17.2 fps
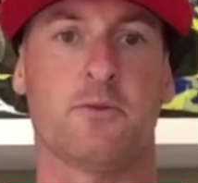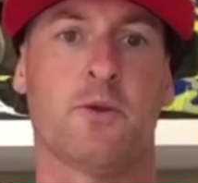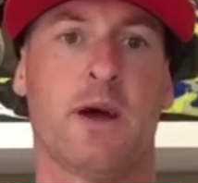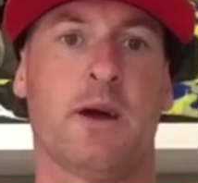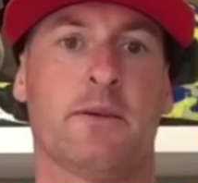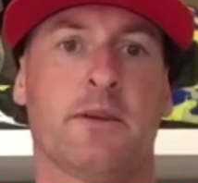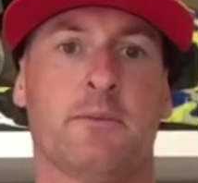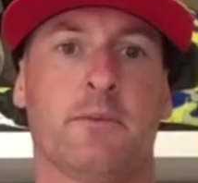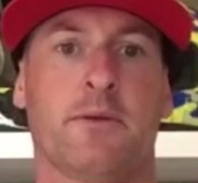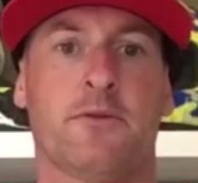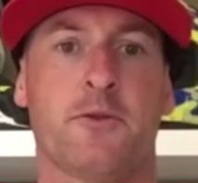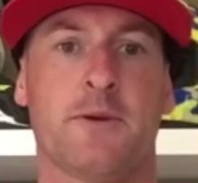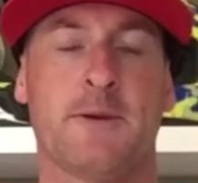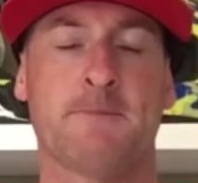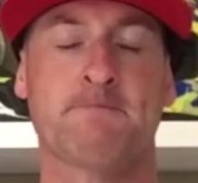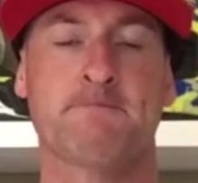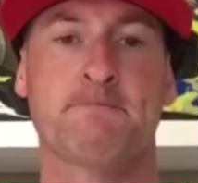round number
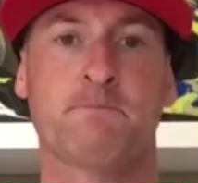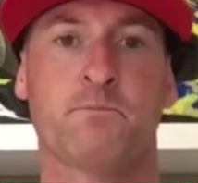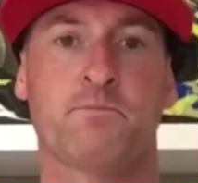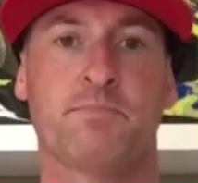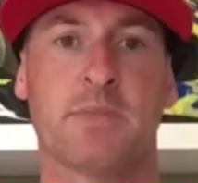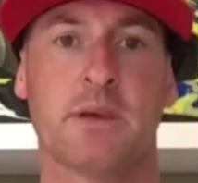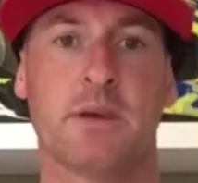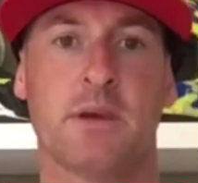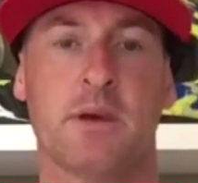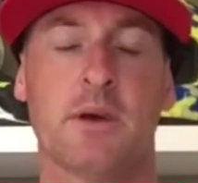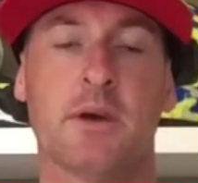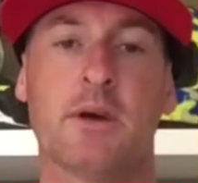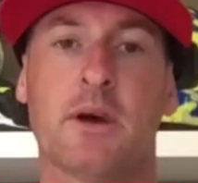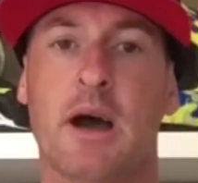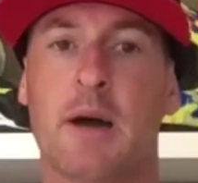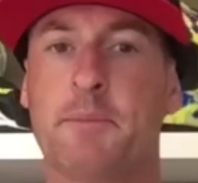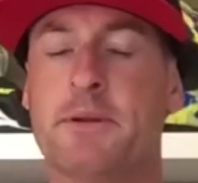3.
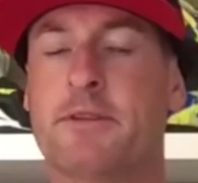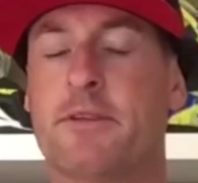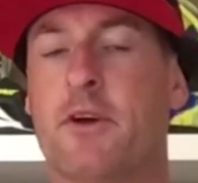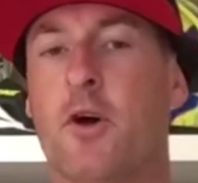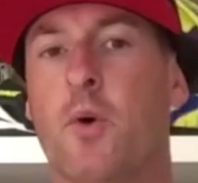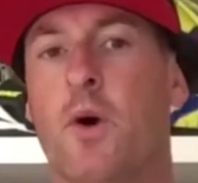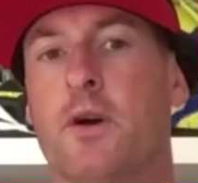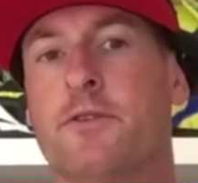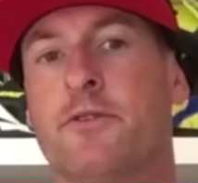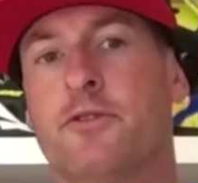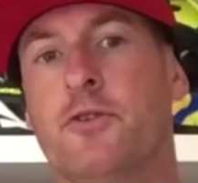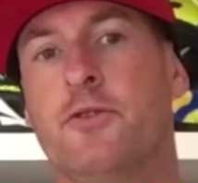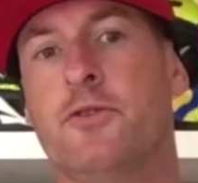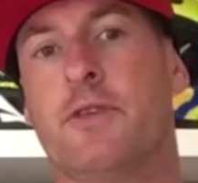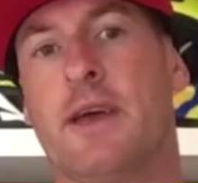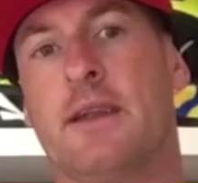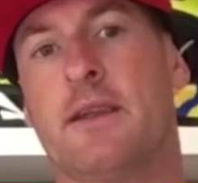Up into the
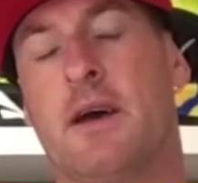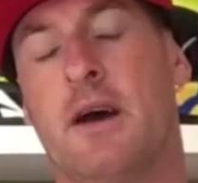OR2s then.